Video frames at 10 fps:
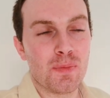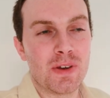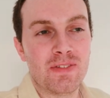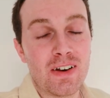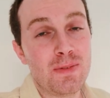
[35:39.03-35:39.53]
I've
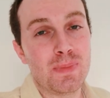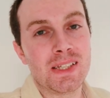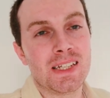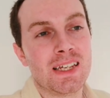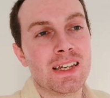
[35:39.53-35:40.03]
been very
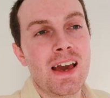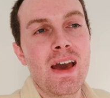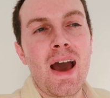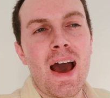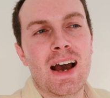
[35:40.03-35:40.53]
busy,
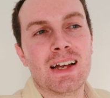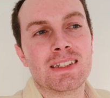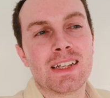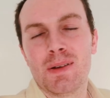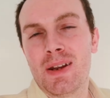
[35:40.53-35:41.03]

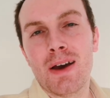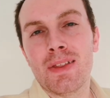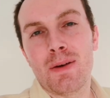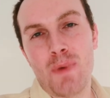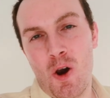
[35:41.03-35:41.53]
and now
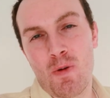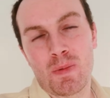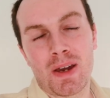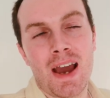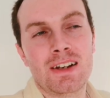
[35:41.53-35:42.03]
that I'm home,
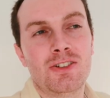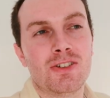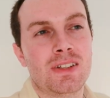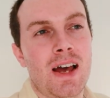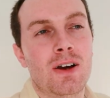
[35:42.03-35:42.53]
I'm kind of
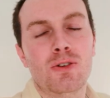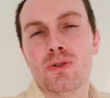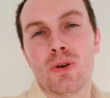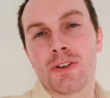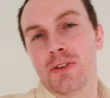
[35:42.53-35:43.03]
just like,
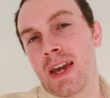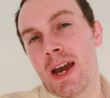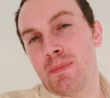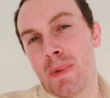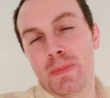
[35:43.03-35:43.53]
oh, I could
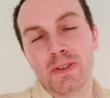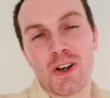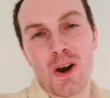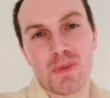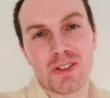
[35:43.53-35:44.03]
get my
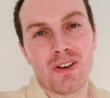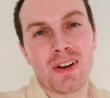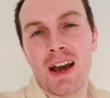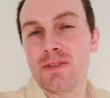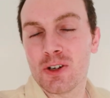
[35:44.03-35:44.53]
pajamas
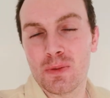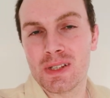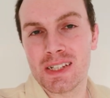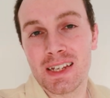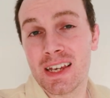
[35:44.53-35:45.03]
on, have a
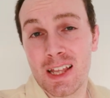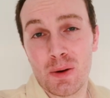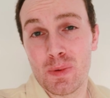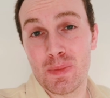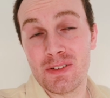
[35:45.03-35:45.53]
cup of tea, and
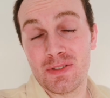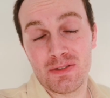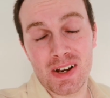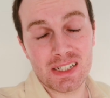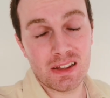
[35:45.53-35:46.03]
that'll be me for
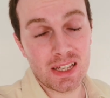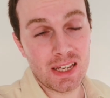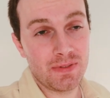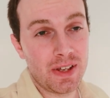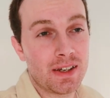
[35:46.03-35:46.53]
the rest of the
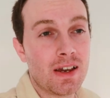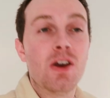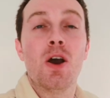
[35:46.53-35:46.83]
evening.